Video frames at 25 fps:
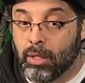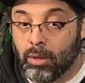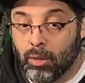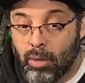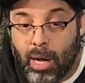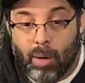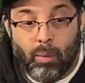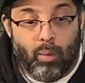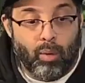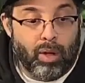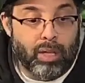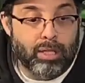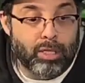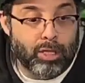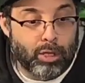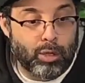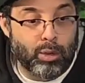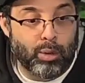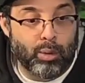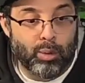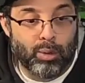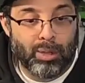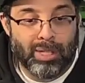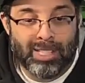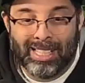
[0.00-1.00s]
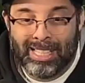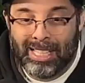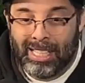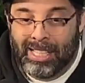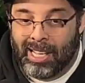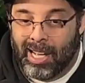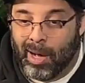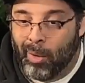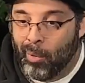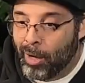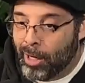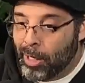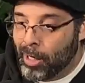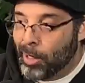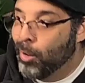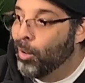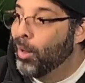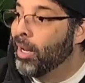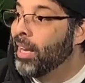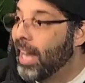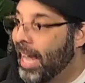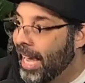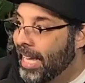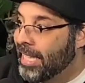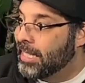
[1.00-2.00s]
dude, I want to
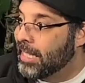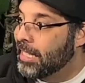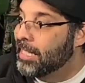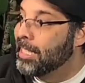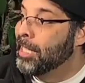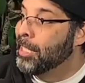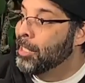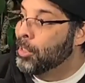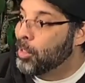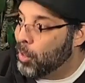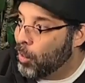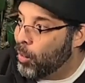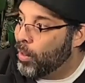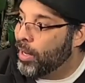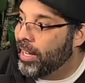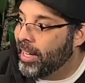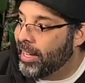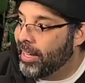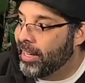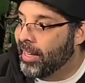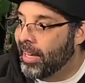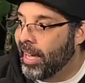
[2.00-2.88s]
utilize this and enjoy it.